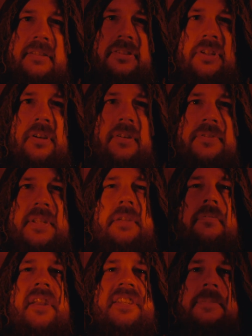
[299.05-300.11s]
and turns of
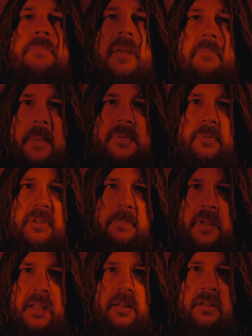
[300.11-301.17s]
the Redis Bitmaps
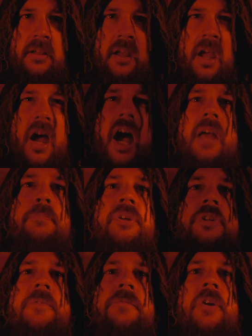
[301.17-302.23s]
with me. I
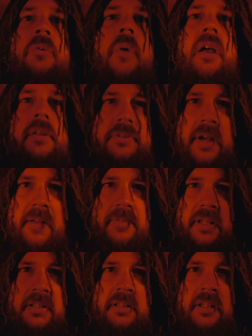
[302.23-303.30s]
bid you farewell,
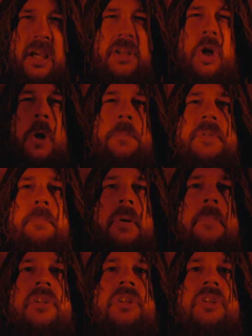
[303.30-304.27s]
traveler, and hope to bump